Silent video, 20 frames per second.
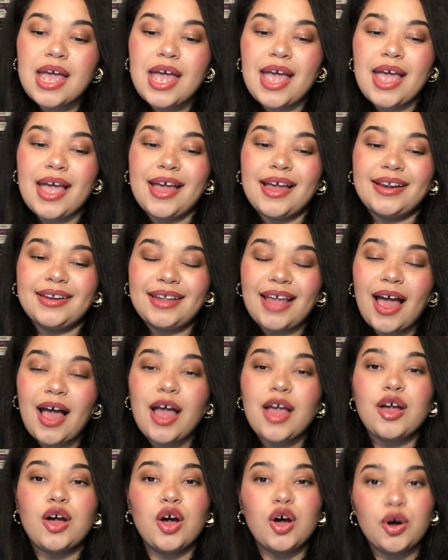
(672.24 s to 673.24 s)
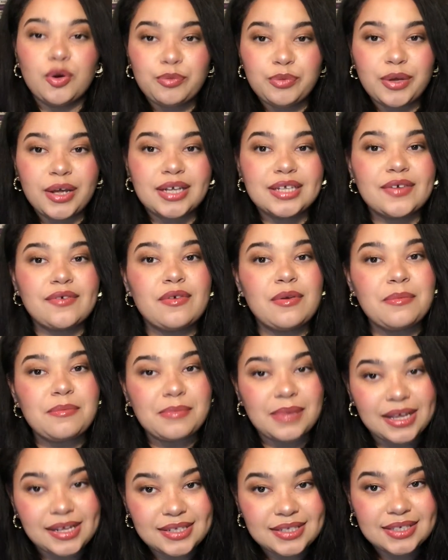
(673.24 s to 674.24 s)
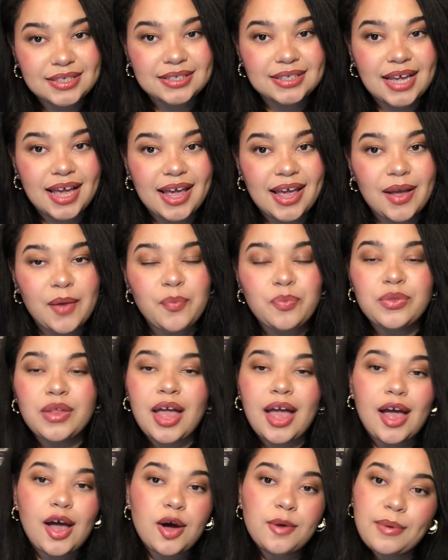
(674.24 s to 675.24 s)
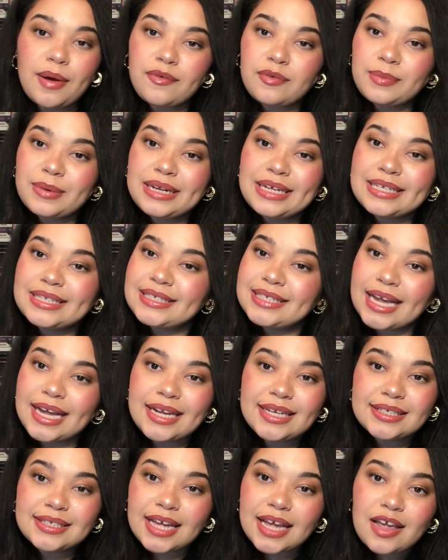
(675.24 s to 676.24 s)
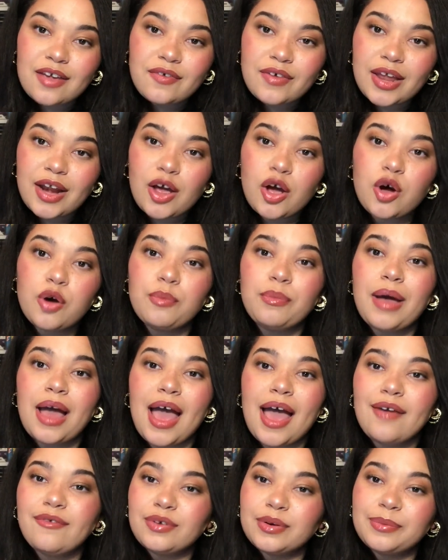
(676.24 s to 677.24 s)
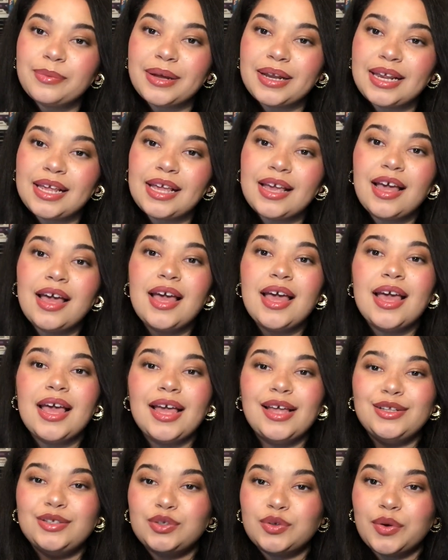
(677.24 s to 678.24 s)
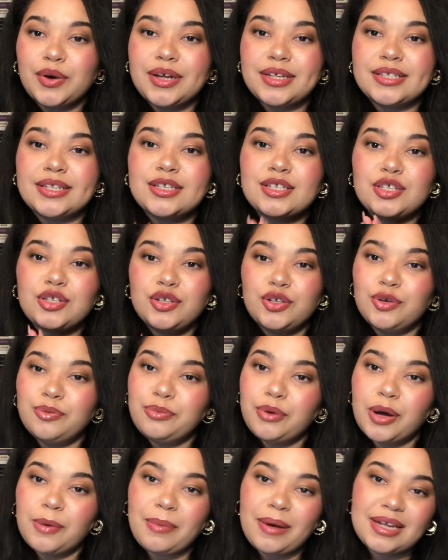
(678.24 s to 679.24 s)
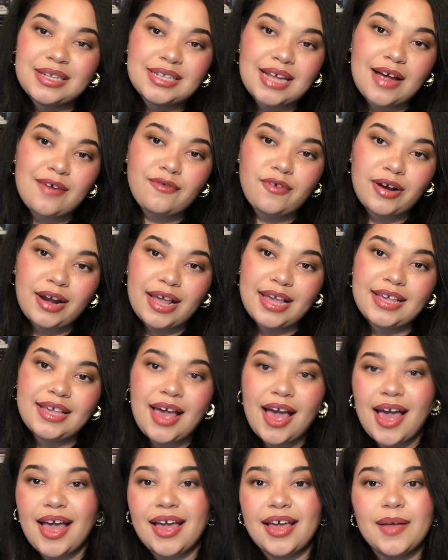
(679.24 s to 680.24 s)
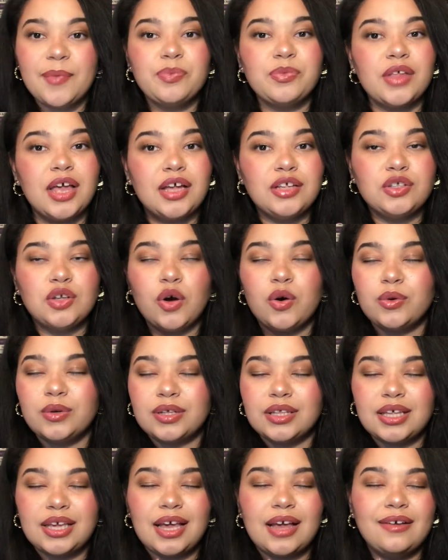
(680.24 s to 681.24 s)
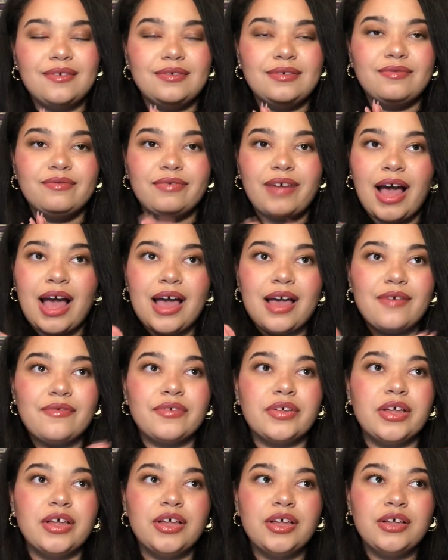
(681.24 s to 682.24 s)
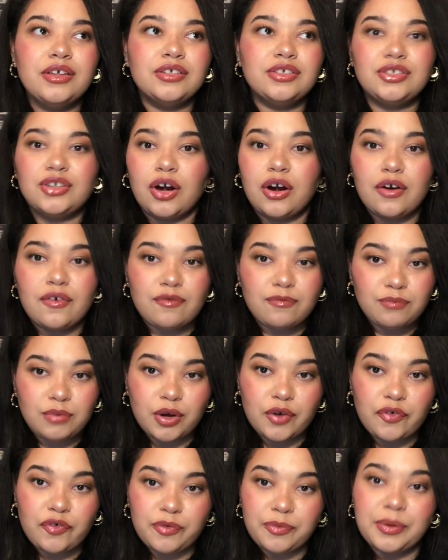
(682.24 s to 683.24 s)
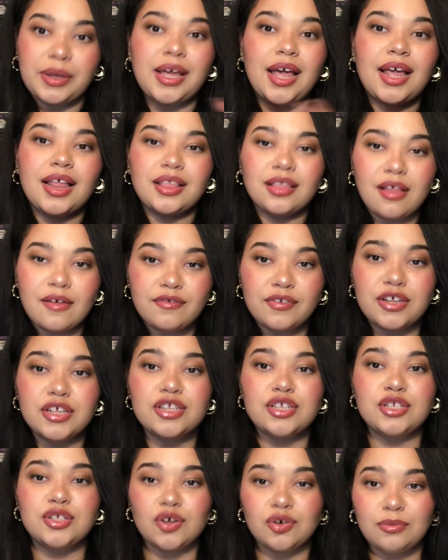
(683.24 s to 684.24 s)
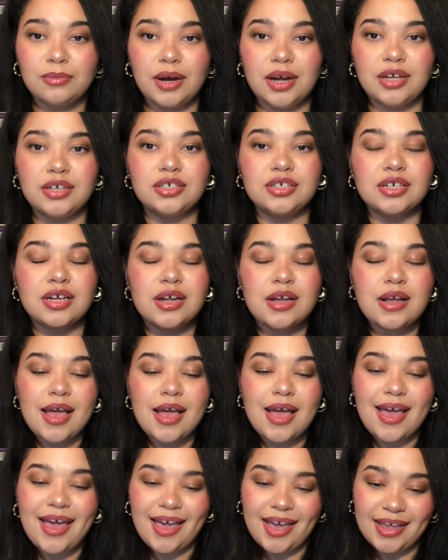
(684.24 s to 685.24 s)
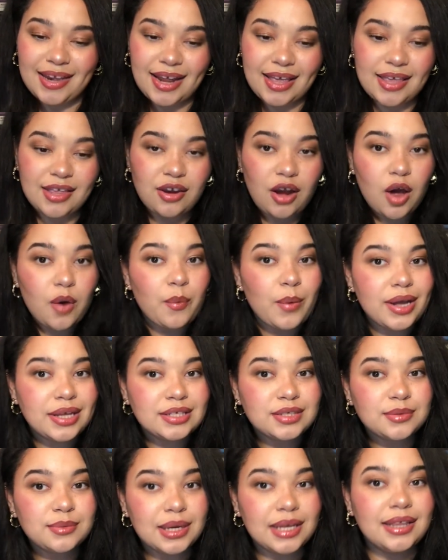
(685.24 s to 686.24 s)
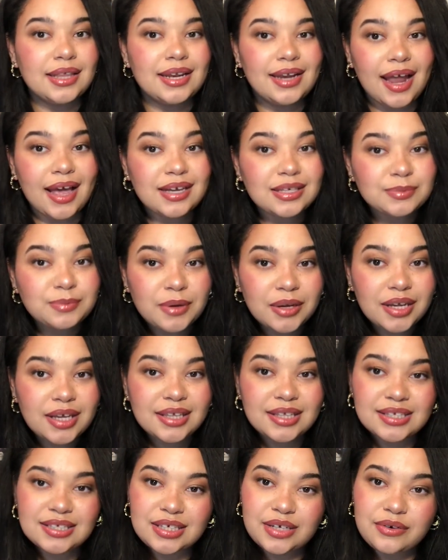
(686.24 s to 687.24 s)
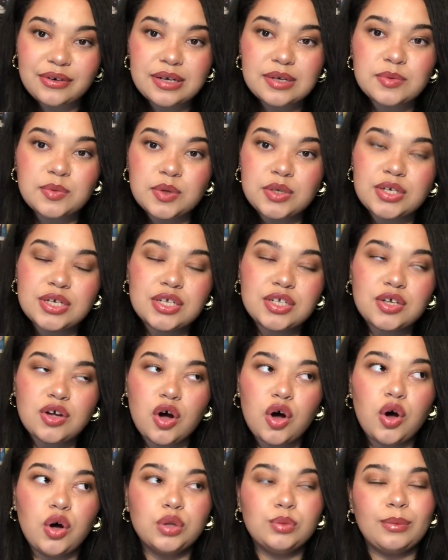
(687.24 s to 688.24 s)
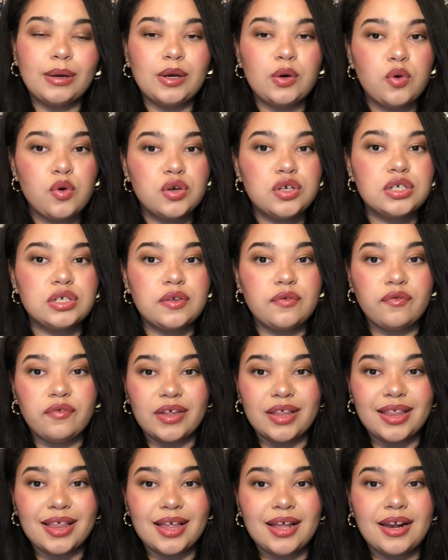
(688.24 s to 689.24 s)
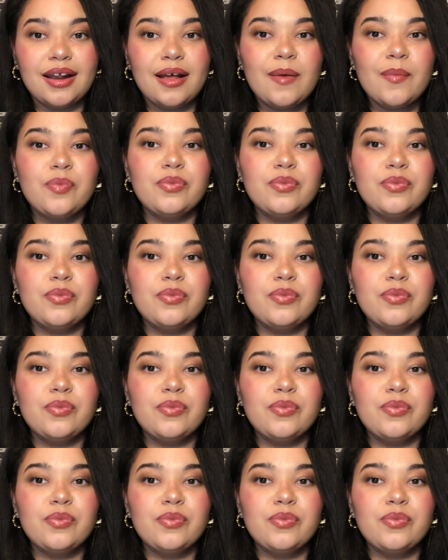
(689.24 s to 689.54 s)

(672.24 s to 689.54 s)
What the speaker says: And yeah, I hope you guys have an amazing day. I hope everybody is staying safe, and I hope everybody enjoys this new book by Saffron A Kent. Totally a 5-star book for me. I loved it so much, and I cannot wait to read the next book in the series, which is called My Gorgeous Villain.